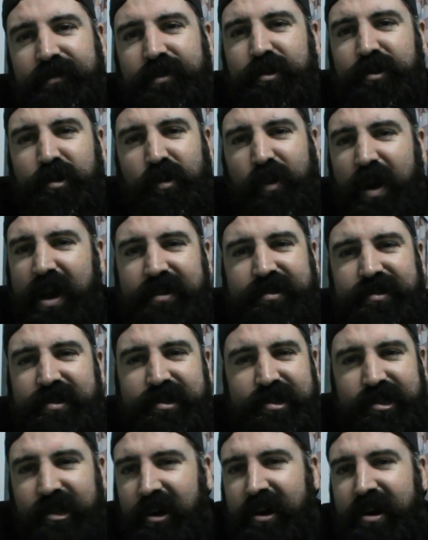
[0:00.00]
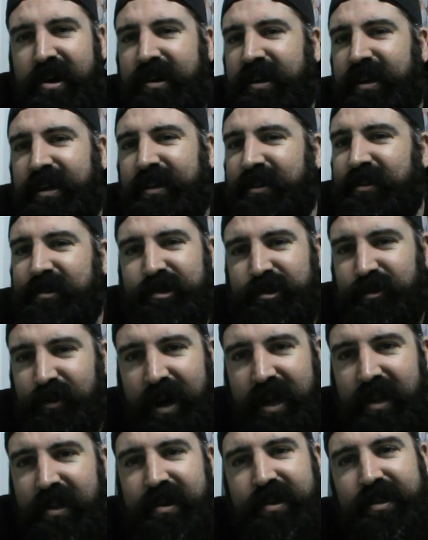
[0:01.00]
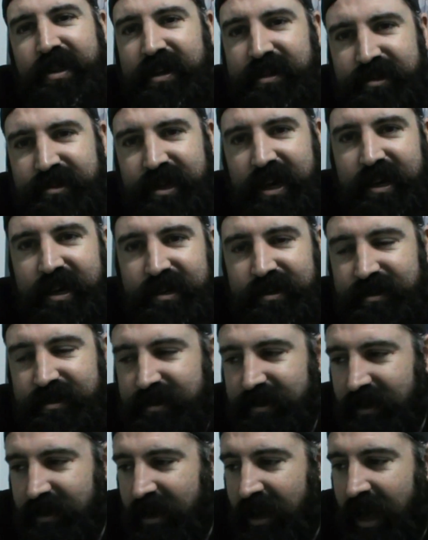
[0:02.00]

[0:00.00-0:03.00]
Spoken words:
throughout society in Australia these days,